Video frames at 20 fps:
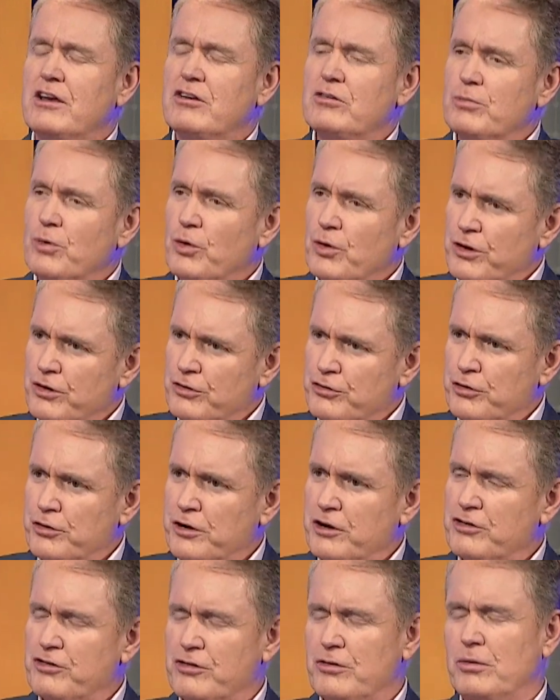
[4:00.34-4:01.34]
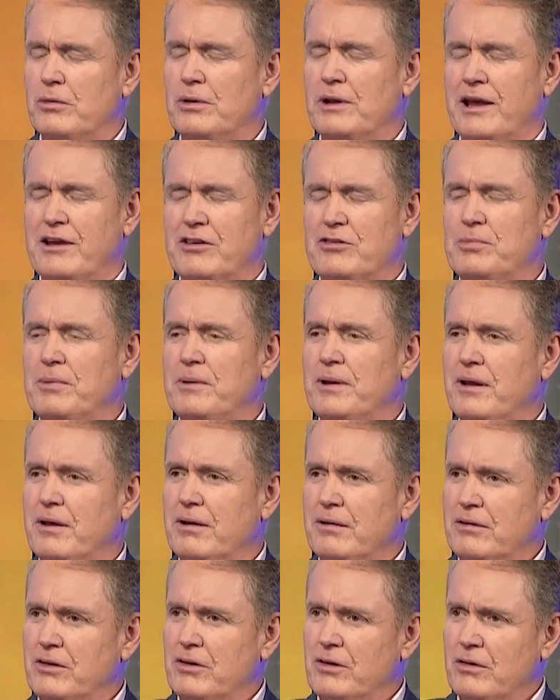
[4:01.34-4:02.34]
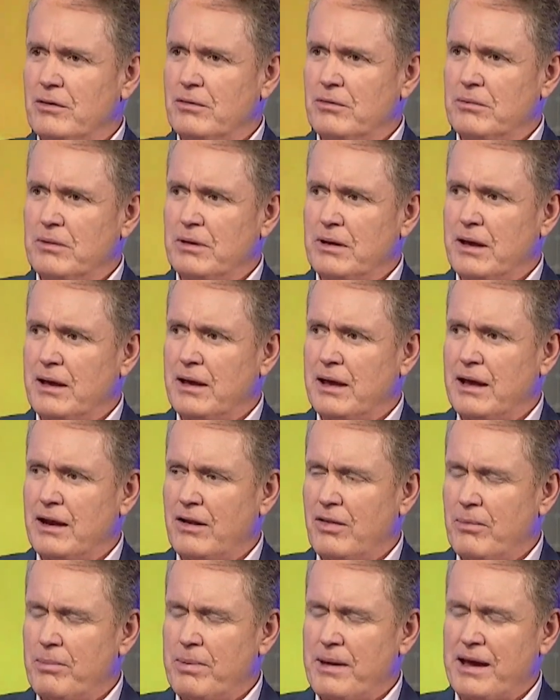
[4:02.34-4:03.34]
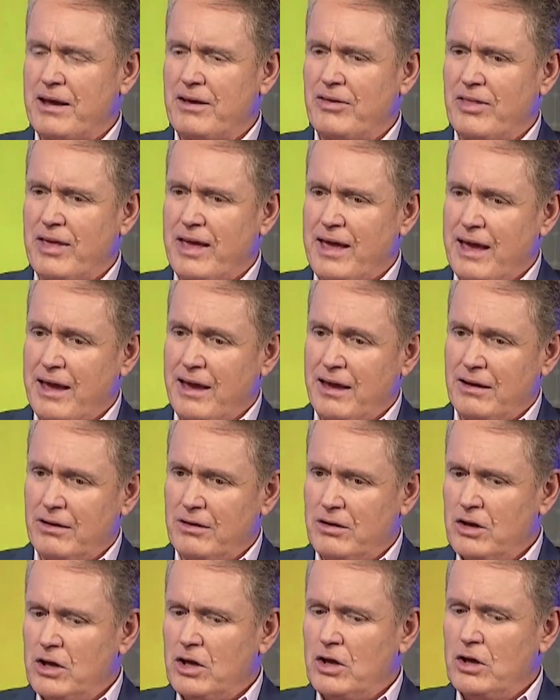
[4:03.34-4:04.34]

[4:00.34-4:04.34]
is more your traditional leg spinner, you know, out of the back of the hand,